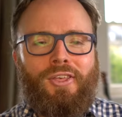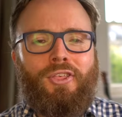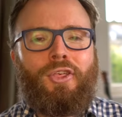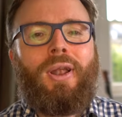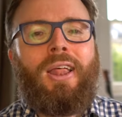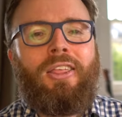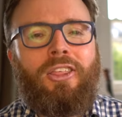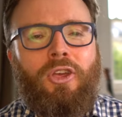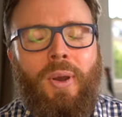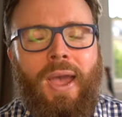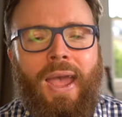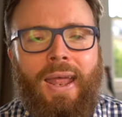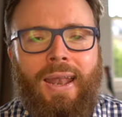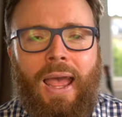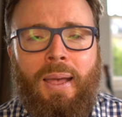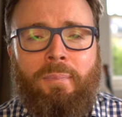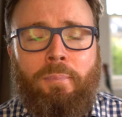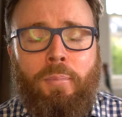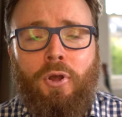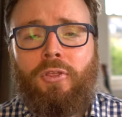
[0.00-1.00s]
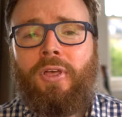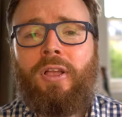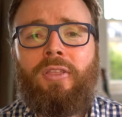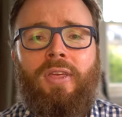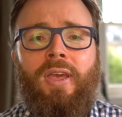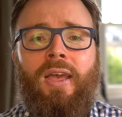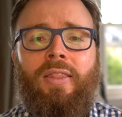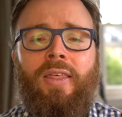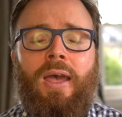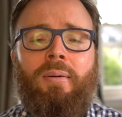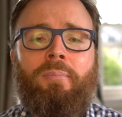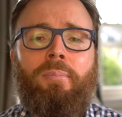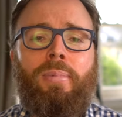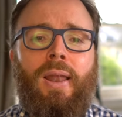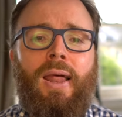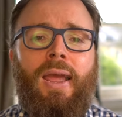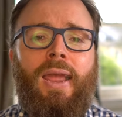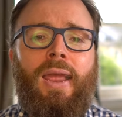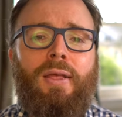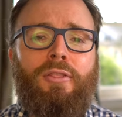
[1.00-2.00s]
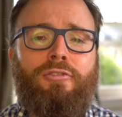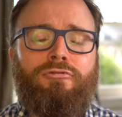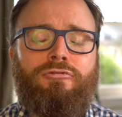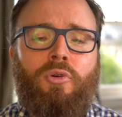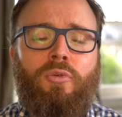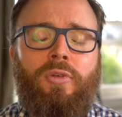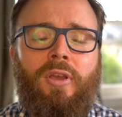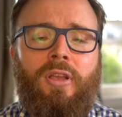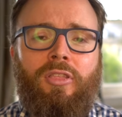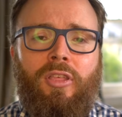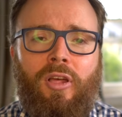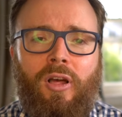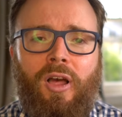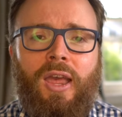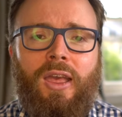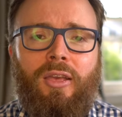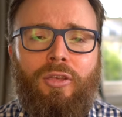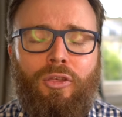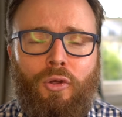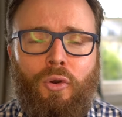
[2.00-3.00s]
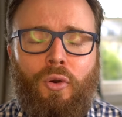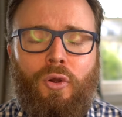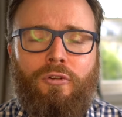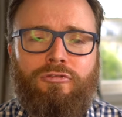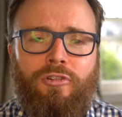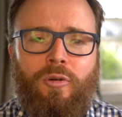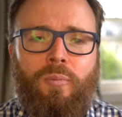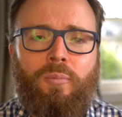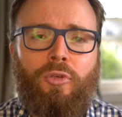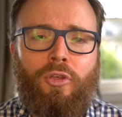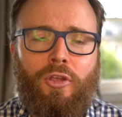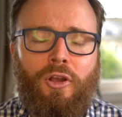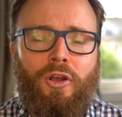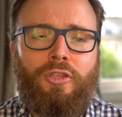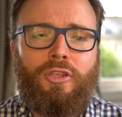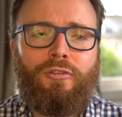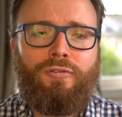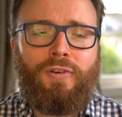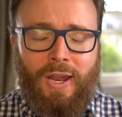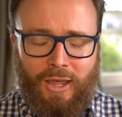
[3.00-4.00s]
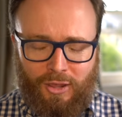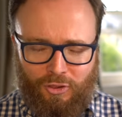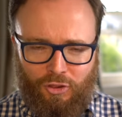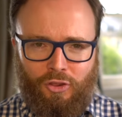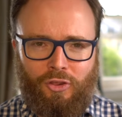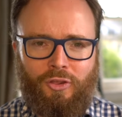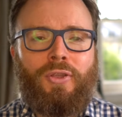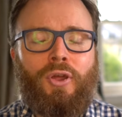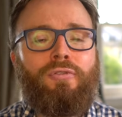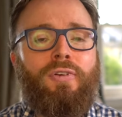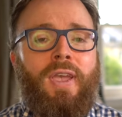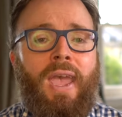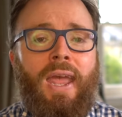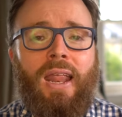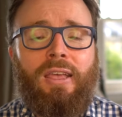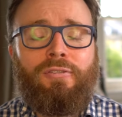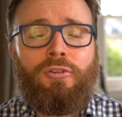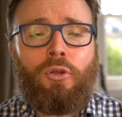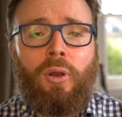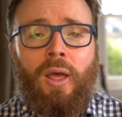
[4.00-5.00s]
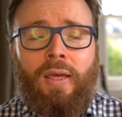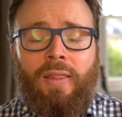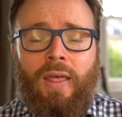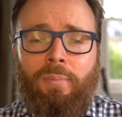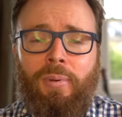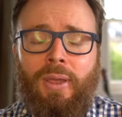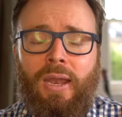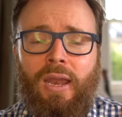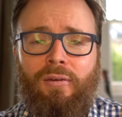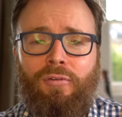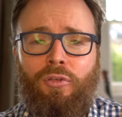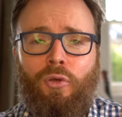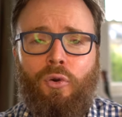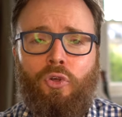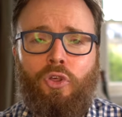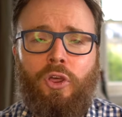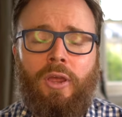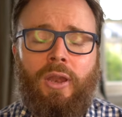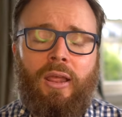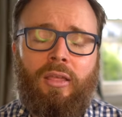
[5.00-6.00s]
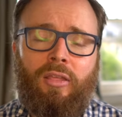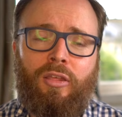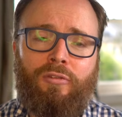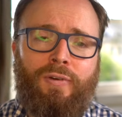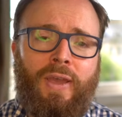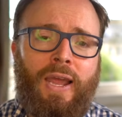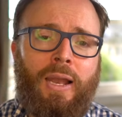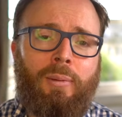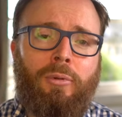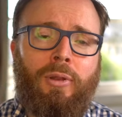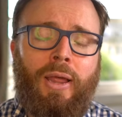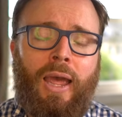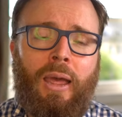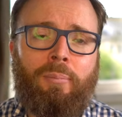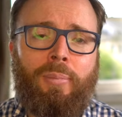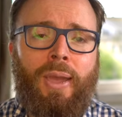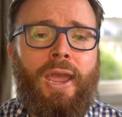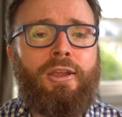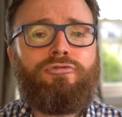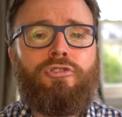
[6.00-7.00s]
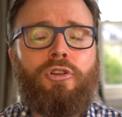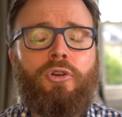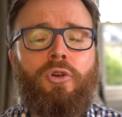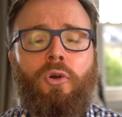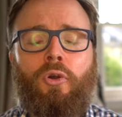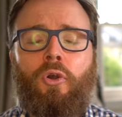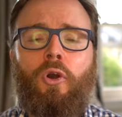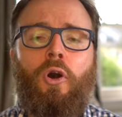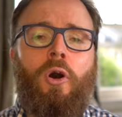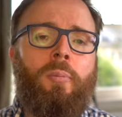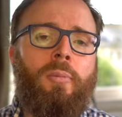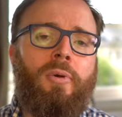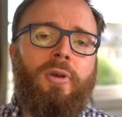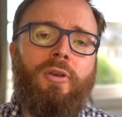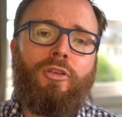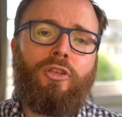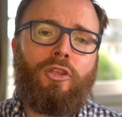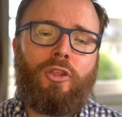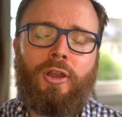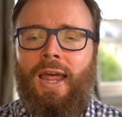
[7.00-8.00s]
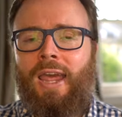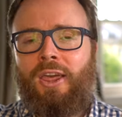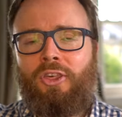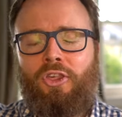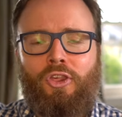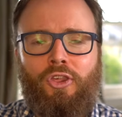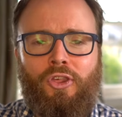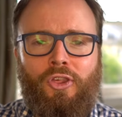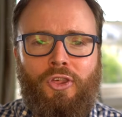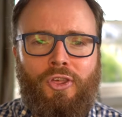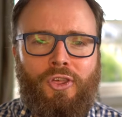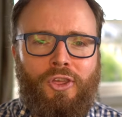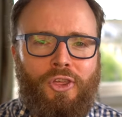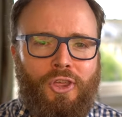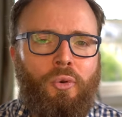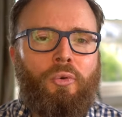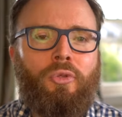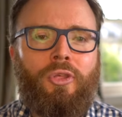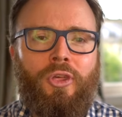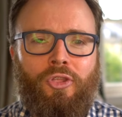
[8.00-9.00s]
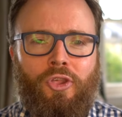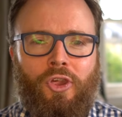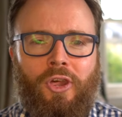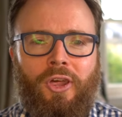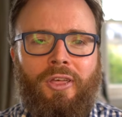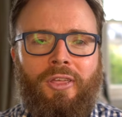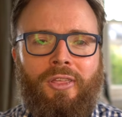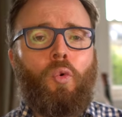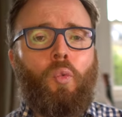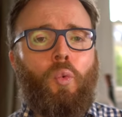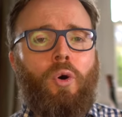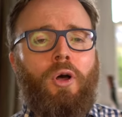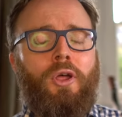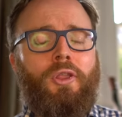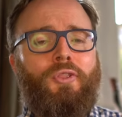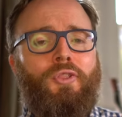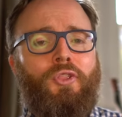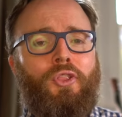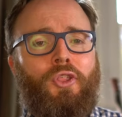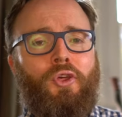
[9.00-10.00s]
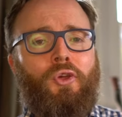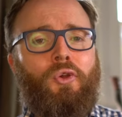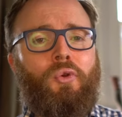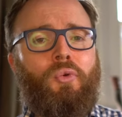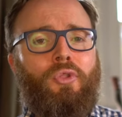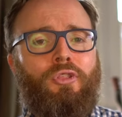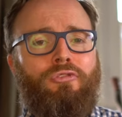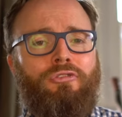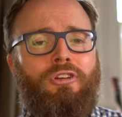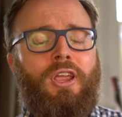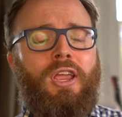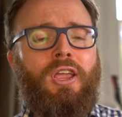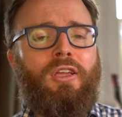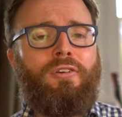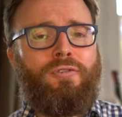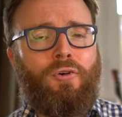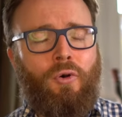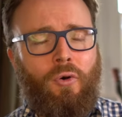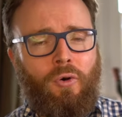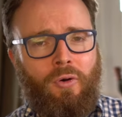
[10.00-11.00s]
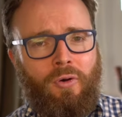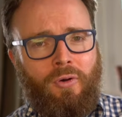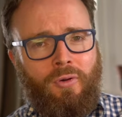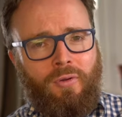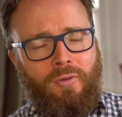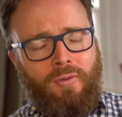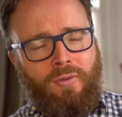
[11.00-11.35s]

So let's go ahead and put that together and play through the entire song from start to finish. Don't forget, if you'd like that PDF song sheet, it's available at patreon.com/uketeacher. 1, 2, 3, 4.